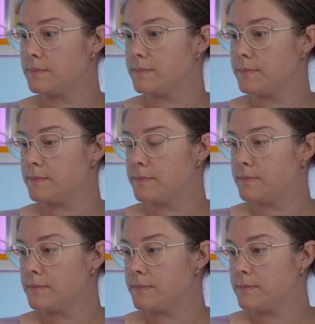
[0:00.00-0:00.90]

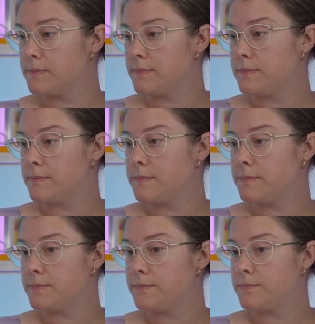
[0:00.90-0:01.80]

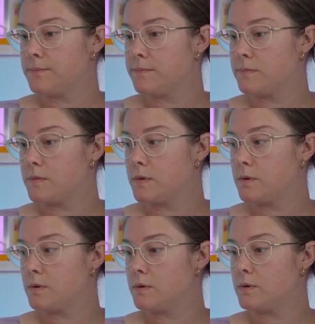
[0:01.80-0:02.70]

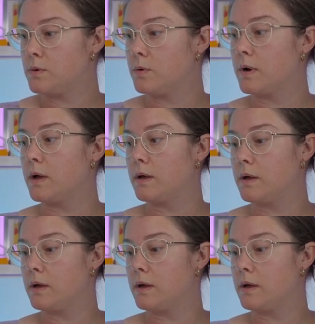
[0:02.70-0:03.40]
(not speaking)